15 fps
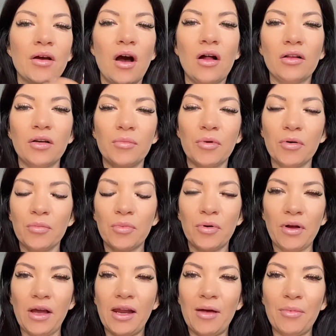Collarbone
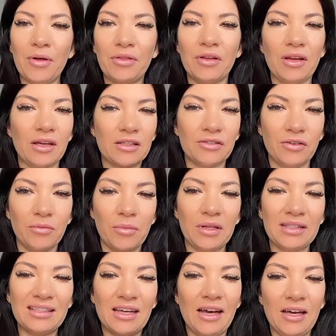point, about the next few
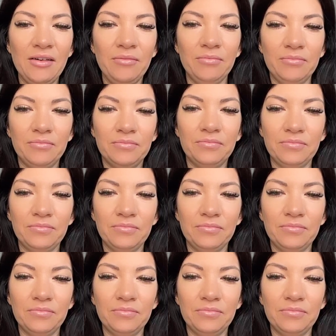months ahead.